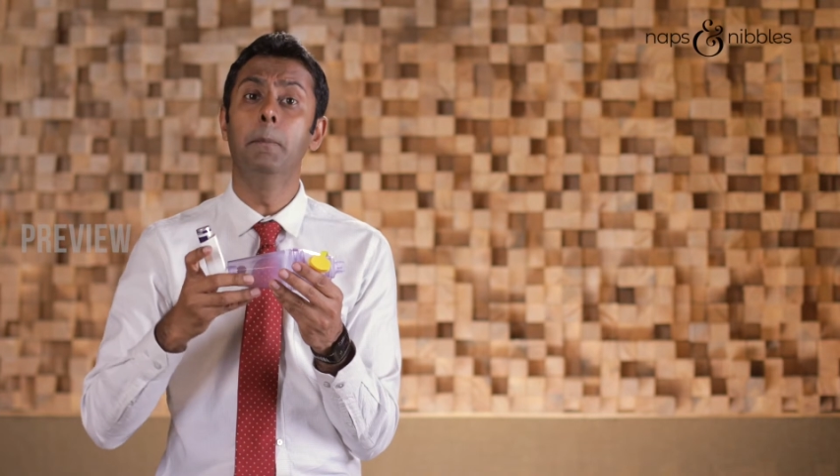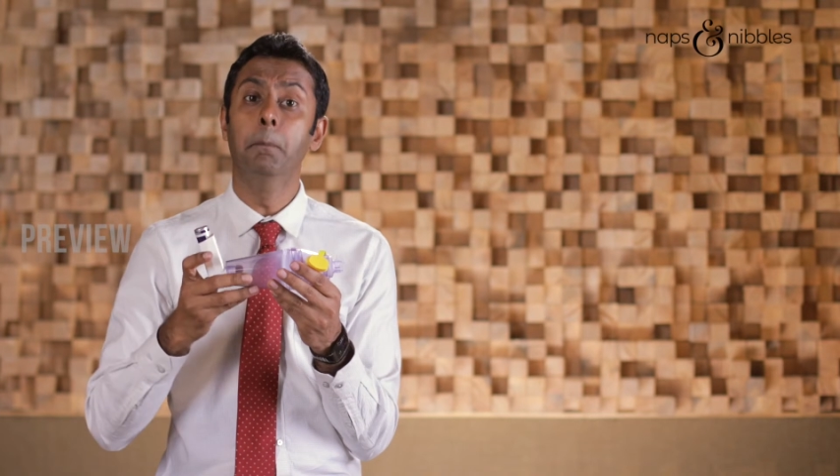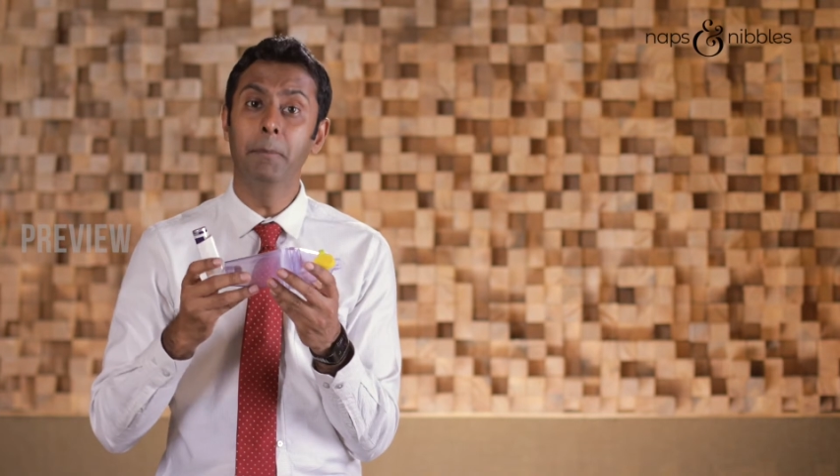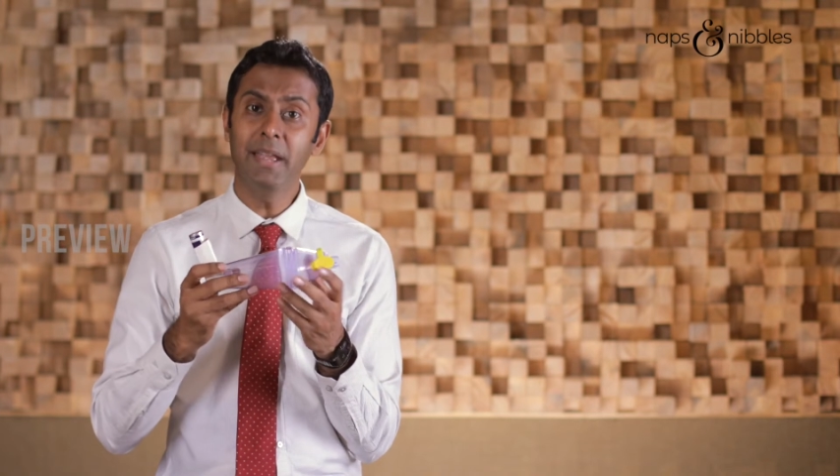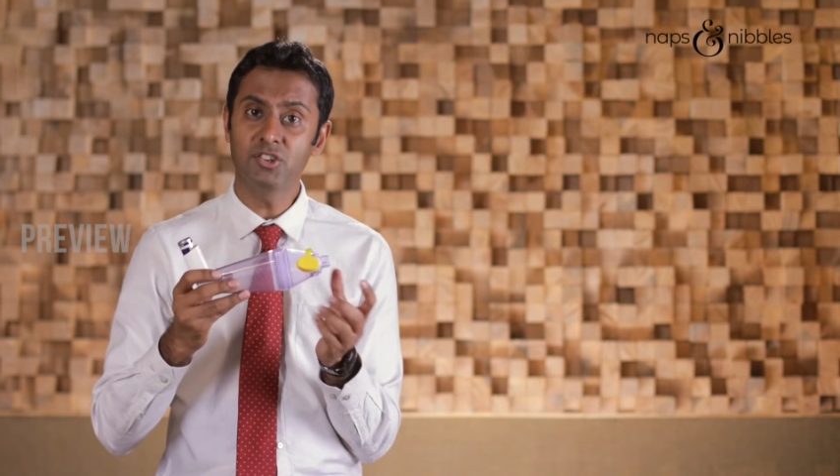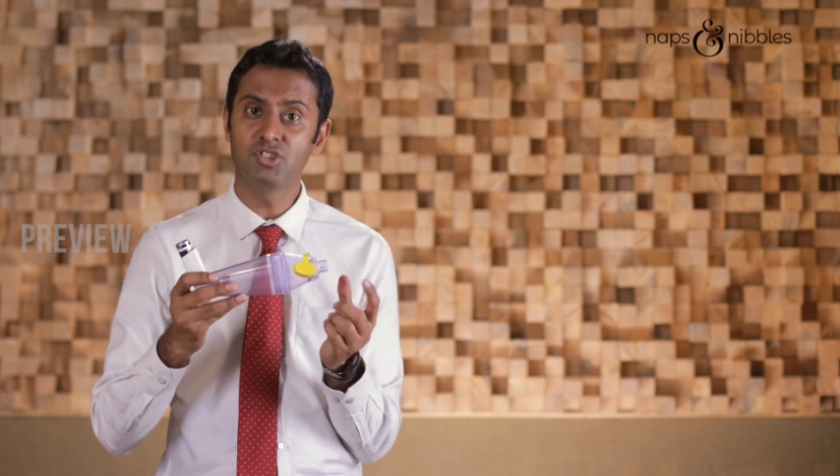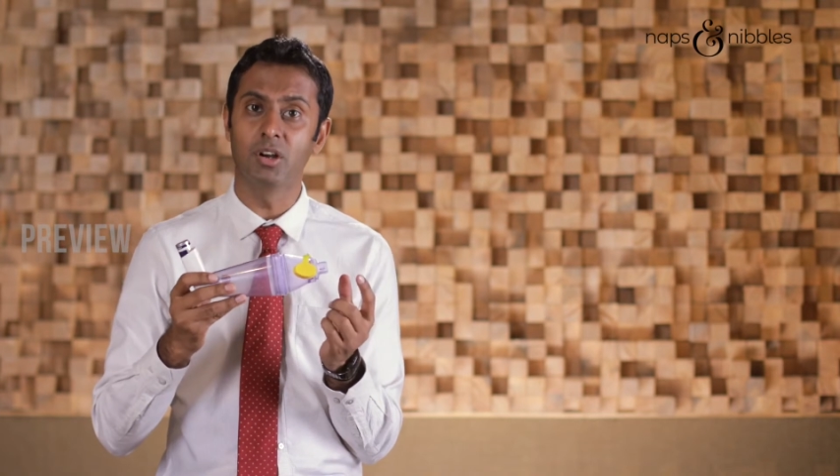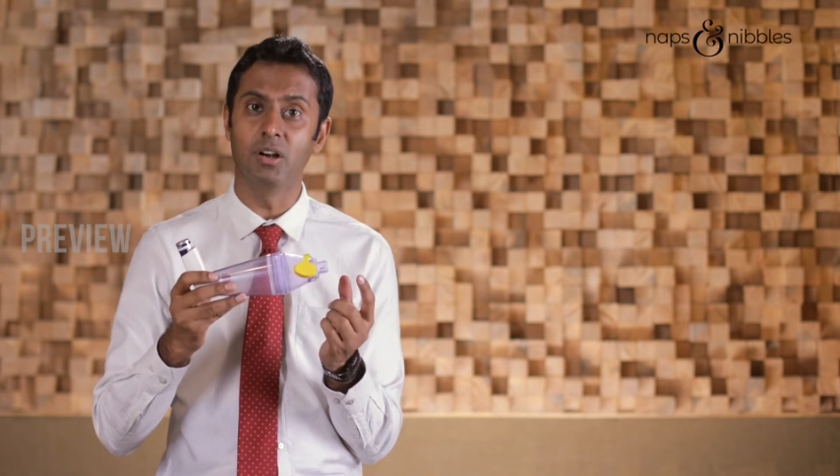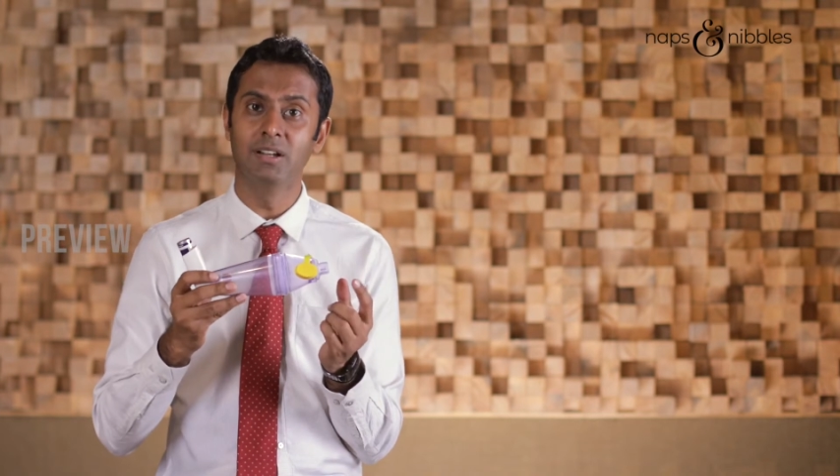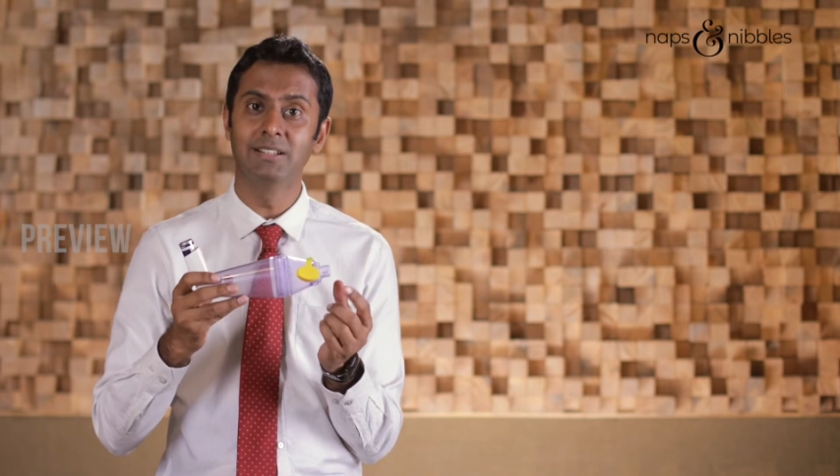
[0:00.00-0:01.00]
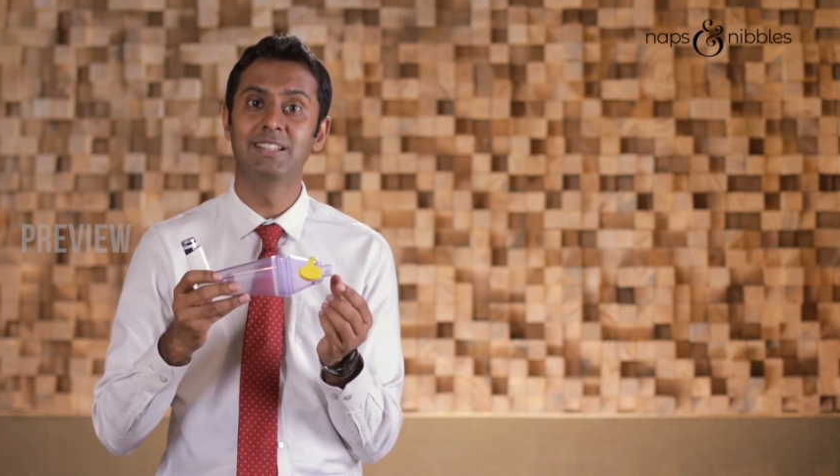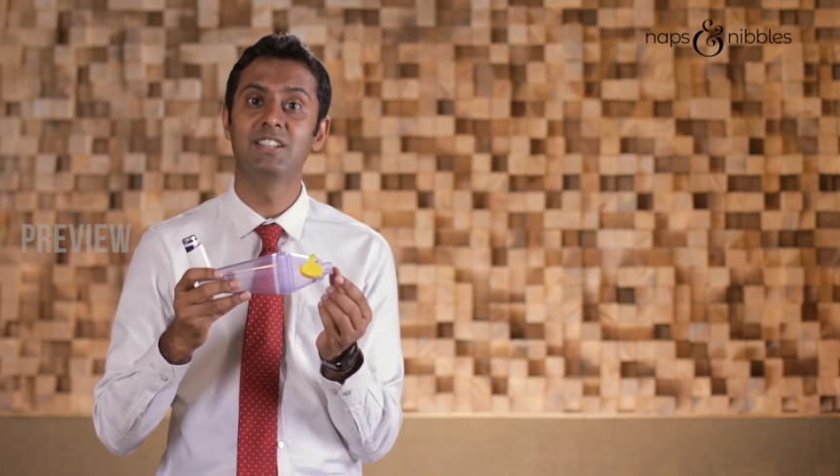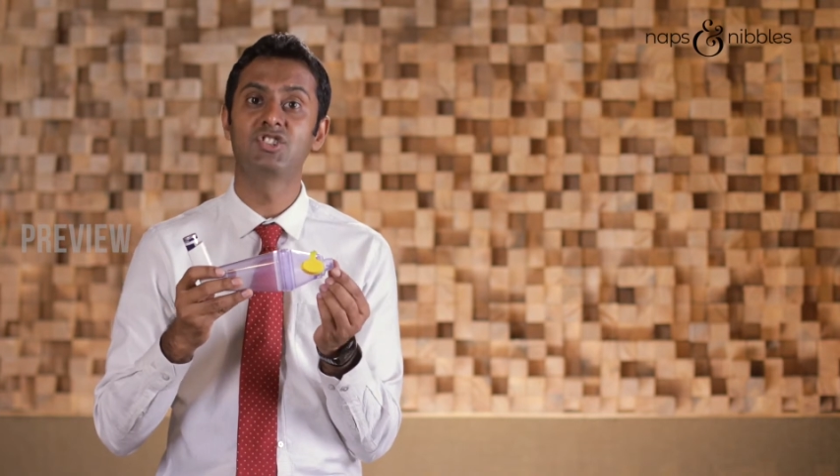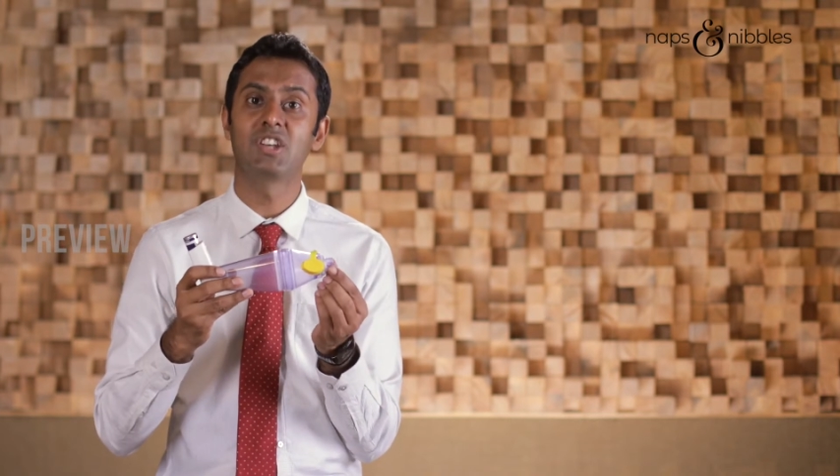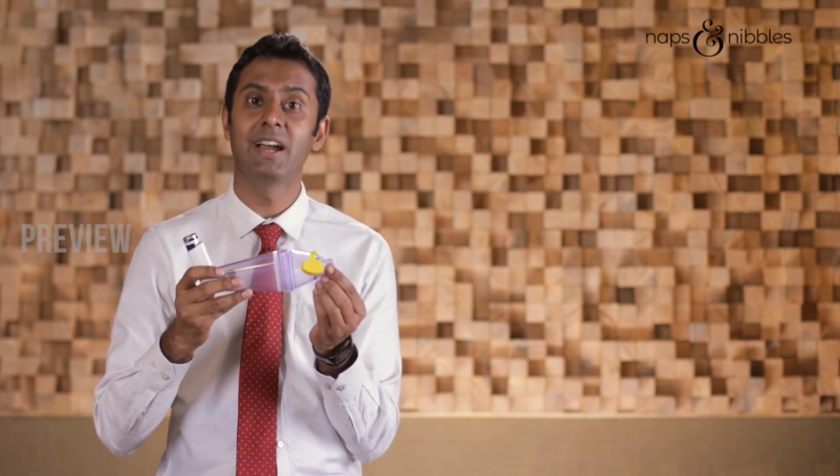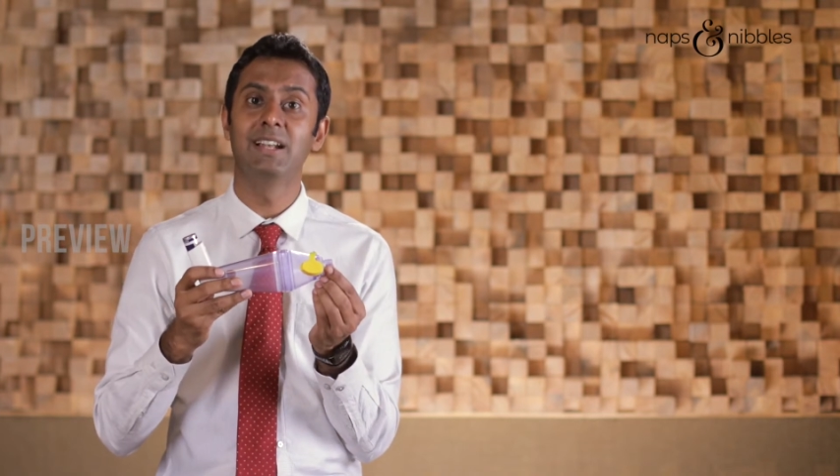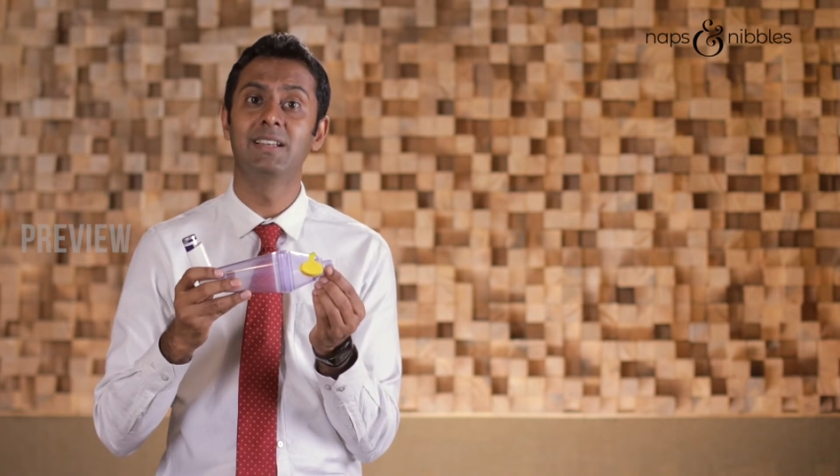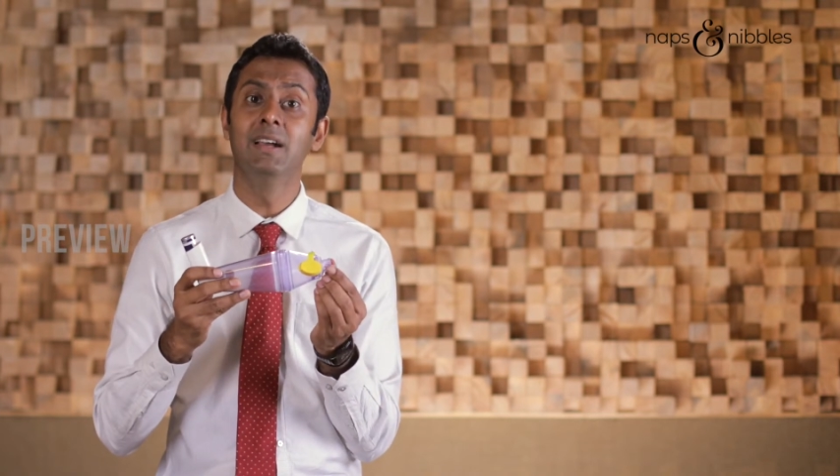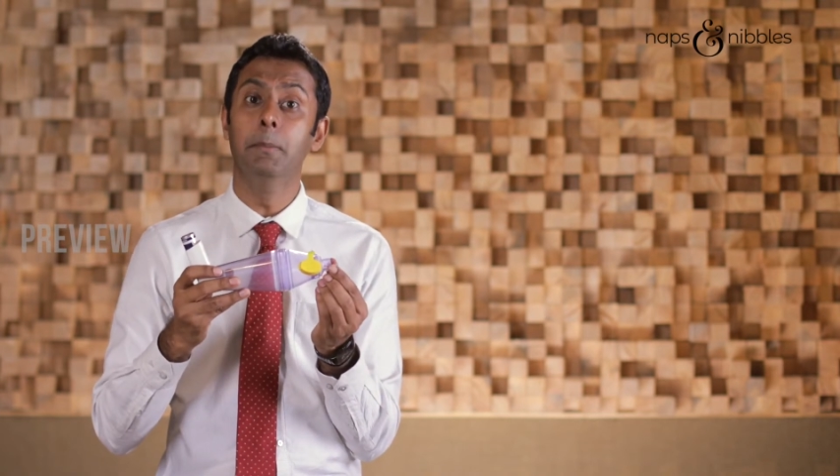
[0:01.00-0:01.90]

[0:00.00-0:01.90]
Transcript: Make sure that the child